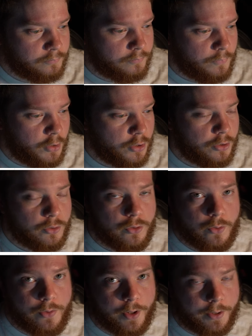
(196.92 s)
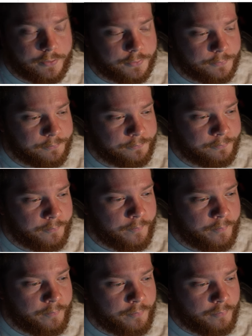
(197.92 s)
You can do two things.
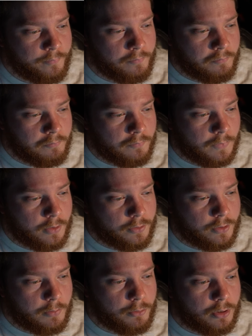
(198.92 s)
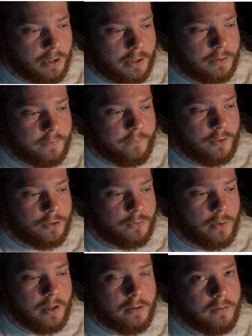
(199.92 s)
Double click the first
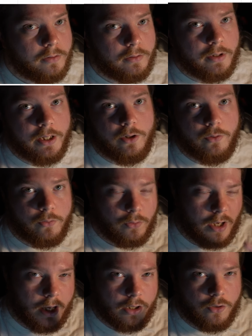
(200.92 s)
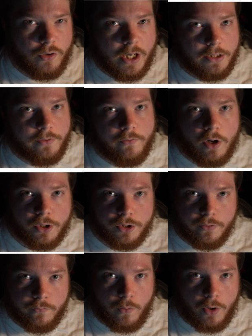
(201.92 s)
one and it'll kind of create the function
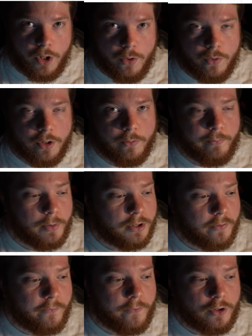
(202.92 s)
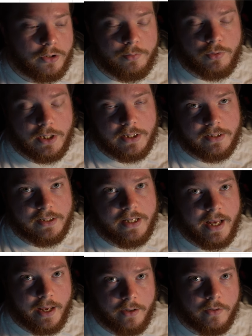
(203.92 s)
for you, and it'll put the first parenthesis
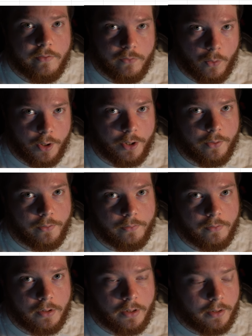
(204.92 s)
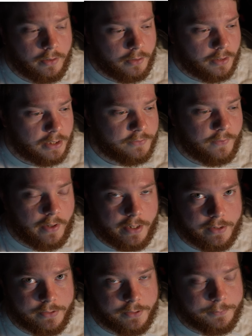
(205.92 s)
in for you. That's very
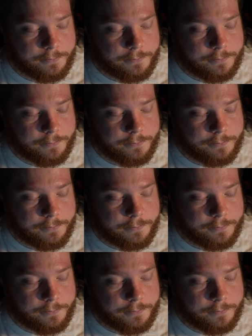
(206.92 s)
easy.